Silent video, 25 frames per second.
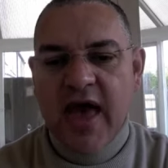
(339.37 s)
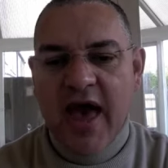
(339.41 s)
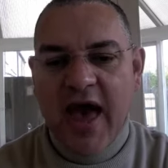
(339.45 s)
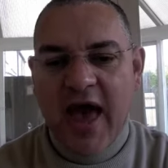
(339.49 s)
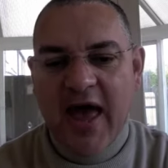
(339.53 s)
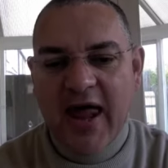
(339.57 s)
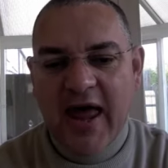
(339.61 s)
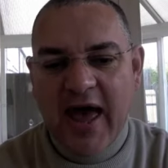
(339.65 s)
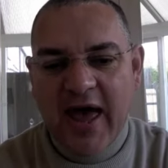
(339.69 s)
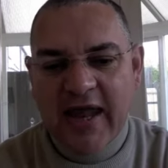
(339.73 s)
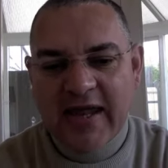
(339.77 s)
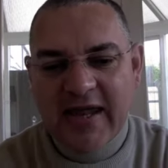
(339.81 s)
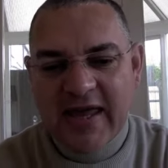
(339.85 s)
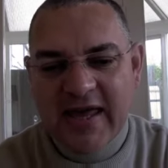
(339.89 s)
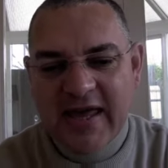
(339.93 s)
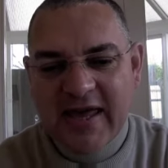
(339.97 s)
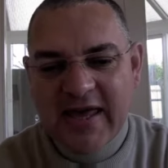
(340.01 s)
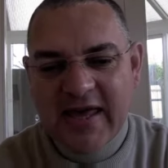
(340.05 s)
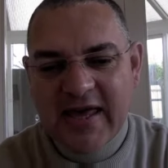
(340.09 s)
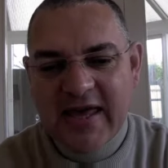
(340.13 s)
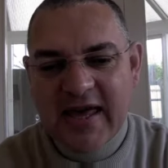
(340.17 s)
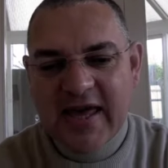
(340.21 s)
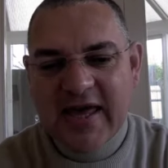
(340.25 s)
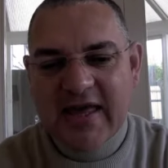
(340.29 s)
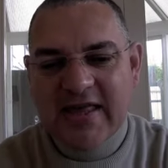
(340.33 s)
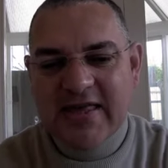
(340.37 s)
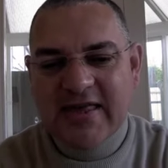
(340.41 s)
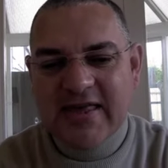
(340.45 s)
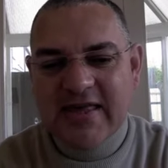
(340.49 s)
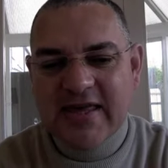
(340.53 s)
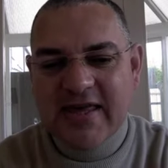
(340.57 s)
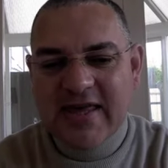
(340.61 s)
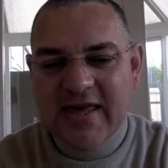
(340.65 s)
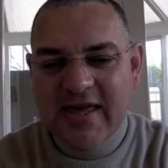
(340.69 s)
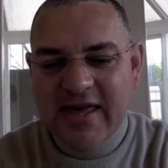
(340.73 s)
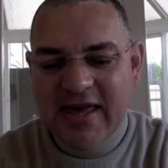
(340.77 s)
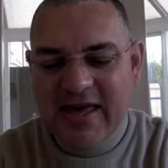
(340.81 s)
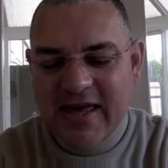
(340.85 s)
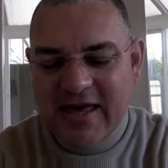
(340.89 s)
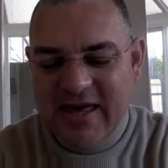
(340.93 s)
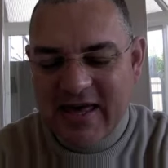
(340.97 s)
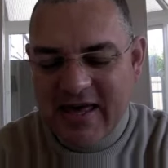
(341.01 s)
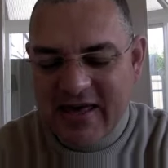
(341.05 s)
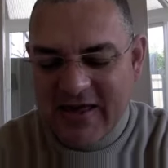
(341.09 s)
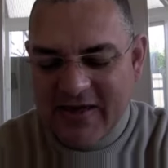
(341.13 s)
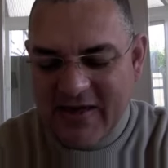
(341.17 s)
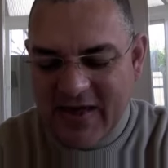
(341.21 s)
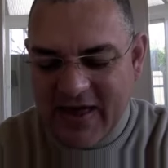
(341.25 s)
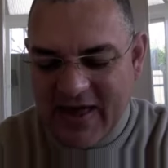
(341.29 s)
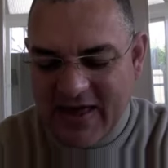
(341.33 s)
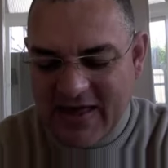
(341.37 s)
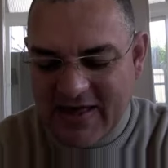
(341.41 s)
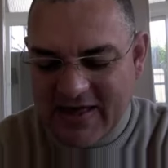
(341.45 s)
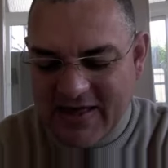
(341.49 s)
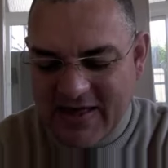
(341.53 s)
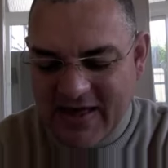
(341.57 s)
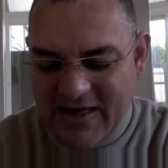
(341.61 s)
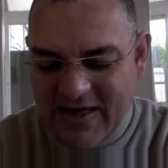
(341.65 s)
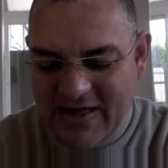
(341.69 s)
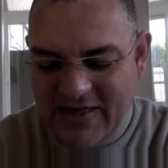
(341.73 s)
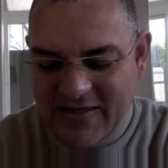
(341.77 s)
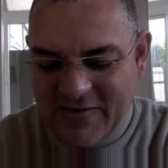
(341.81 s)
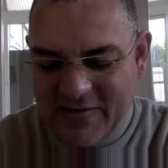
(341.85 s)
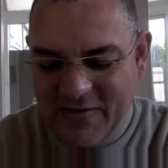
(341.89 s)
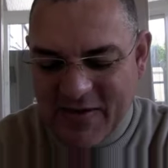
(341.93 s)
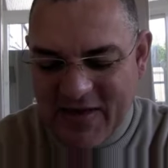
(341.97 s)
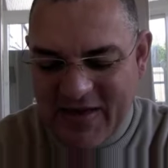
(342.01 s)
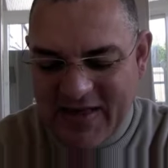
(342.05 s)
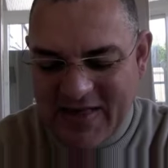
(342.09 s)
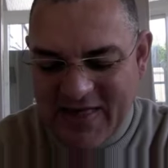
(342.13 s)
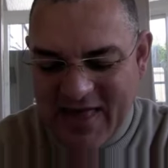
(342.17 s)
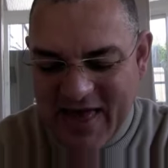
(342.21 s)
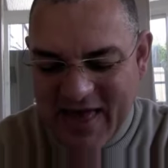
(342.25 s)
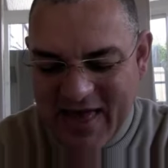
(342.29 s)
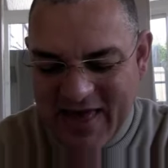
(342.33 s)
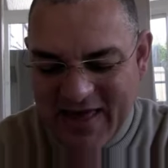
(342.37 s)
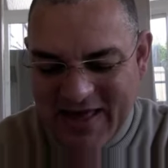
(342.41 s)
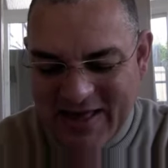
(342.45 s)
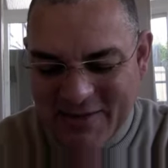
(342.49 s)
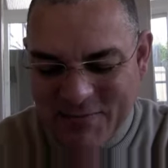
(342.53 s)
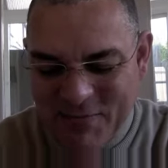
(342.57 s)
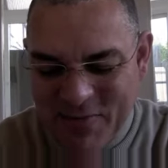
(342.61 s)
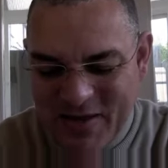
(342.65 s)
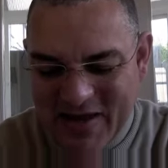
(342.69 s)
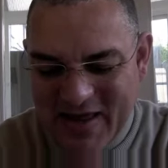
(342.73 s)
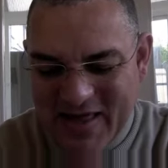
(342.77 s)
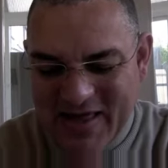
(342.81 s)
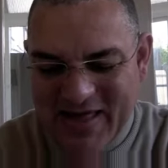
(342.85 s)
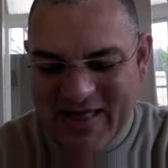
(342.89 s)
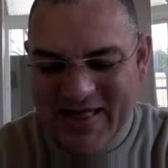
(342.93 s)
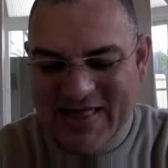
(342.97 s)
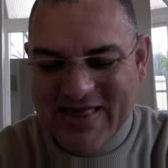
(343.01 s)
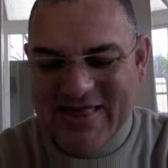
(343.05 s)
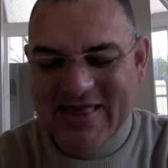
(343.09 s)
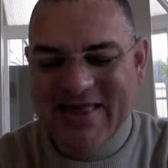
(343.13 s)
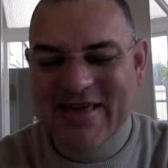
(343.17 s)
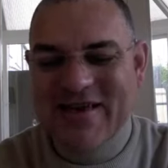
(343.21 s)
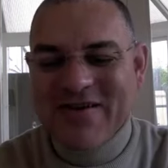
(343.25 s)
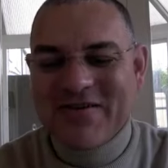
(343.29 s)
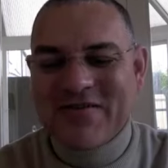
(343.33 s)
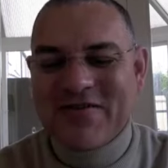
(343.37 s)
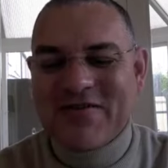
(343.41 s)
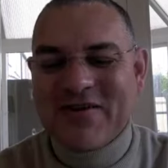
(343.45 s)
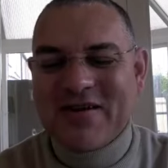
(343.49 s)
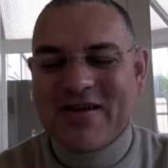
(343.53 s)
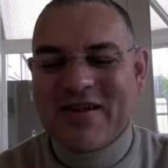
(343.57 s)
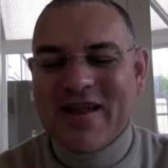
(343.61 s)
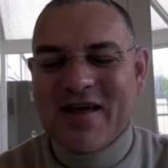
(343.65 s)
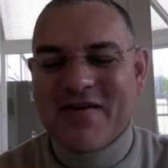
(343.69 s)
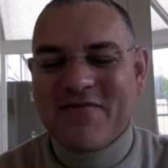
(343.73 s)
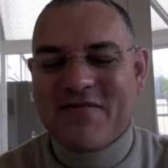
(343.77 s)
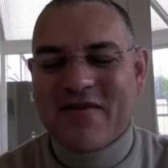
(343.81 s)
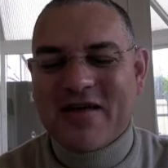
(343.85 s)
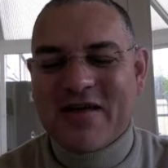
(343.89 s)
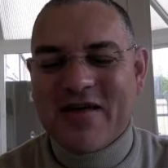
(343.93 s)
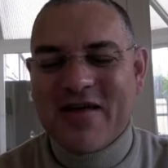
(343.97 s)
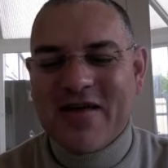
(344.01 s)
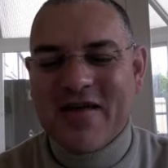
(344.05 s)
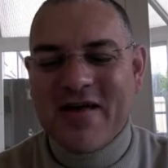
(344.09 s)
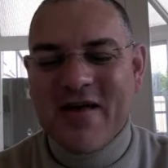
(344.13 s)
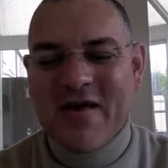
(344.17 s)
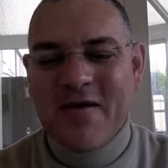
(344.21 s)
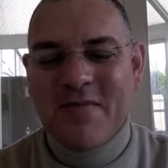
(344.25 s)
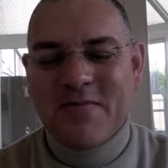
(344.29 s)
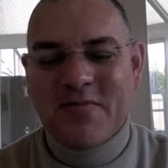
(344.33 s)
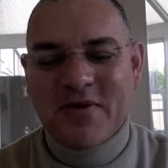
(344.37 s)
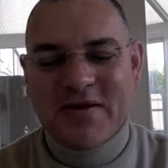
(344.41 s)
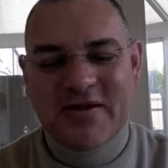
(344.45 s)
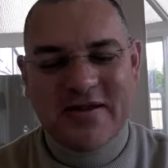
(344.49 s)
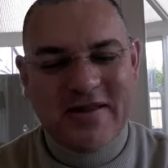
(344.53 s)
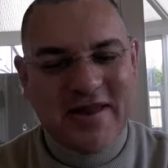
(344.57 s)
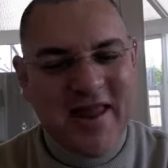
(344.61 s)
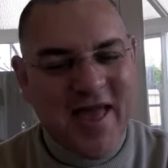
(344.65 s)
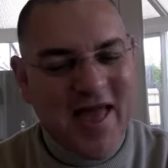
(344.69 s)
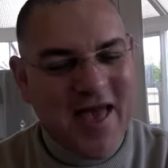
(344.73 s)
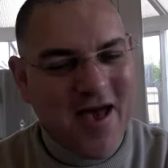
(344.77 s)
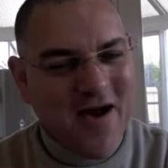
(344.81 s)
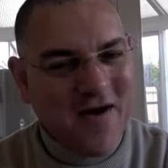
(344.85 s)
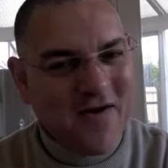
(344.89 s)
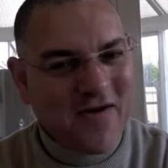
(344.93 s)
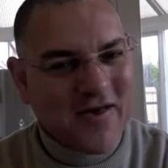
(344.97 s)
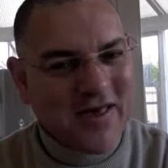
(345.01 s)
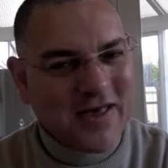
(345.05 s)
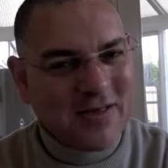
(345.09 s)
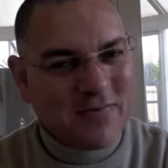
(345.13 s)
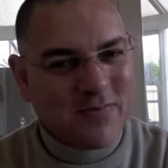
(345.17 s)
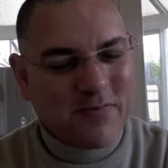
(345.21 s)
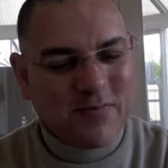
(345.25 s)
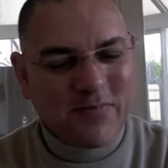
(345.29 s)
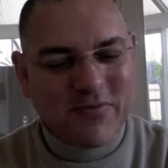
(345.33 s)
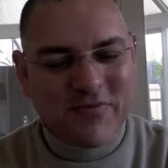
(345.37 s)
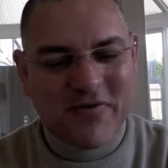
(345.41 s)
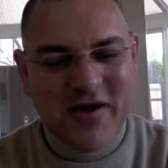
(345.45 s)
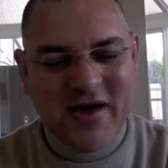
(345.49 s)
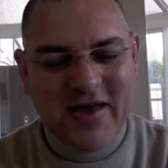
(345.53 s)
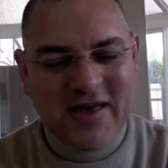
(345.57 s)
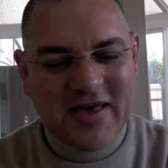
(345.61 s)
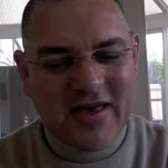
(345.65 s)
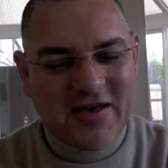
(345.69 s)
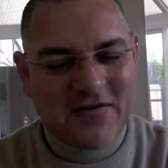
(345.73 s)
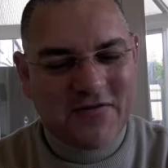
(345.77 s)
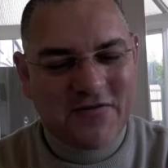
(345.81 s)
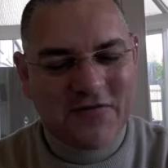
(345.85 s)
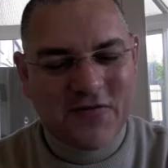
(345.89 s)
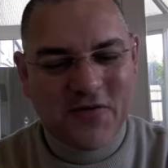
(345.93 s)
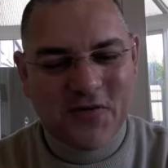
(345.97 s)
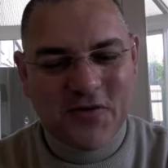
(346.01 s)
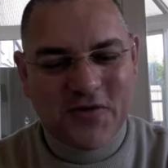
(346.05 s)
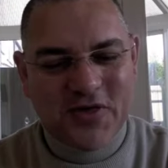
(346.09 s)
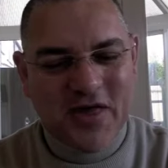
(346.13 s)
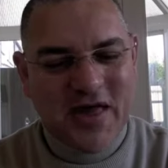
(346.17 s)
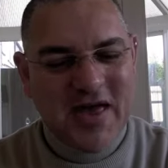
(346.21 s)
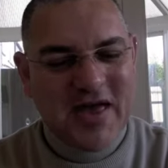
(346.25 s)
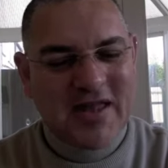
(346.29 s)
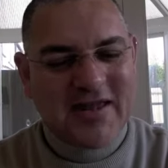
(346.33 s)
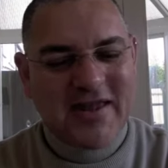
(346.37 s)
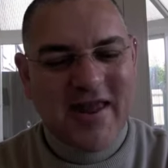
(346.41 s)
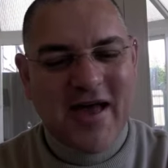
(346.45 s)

And he is, he, he, he's, he's, he's, he's been a secret lover, but now he's breaking forth.